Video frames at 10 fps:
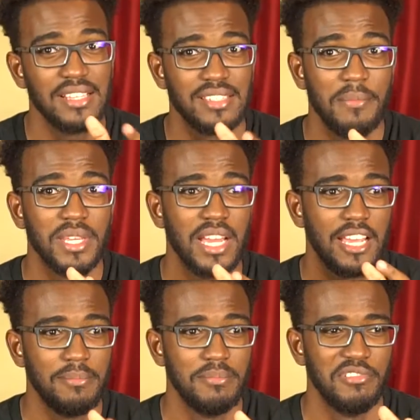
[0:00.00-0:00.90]
is something that
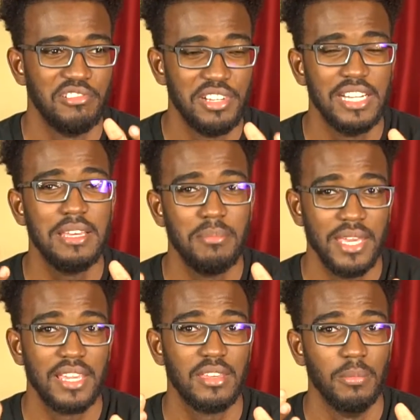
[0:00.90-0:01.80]
can really
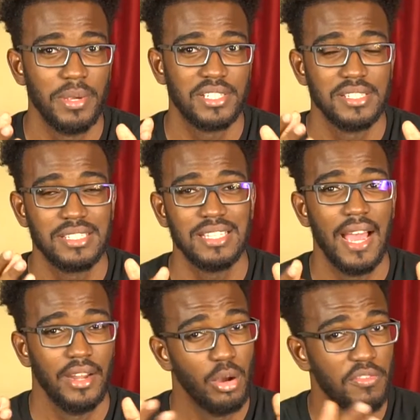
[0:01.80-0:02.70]
make your picture
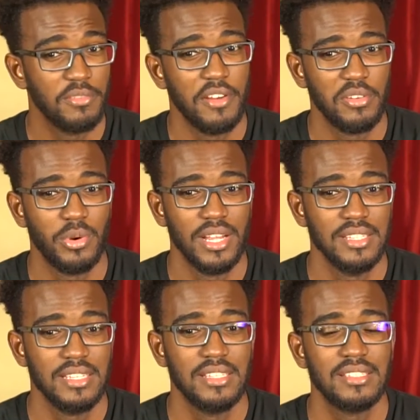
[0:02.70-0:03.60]
stand out from everyone
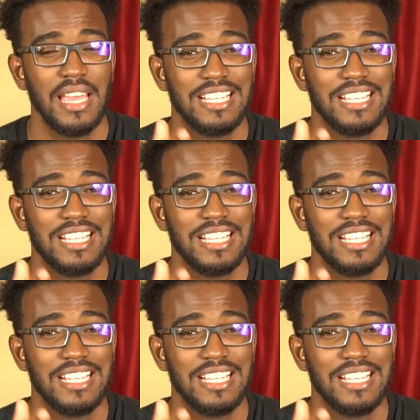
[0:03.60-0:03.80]
else's,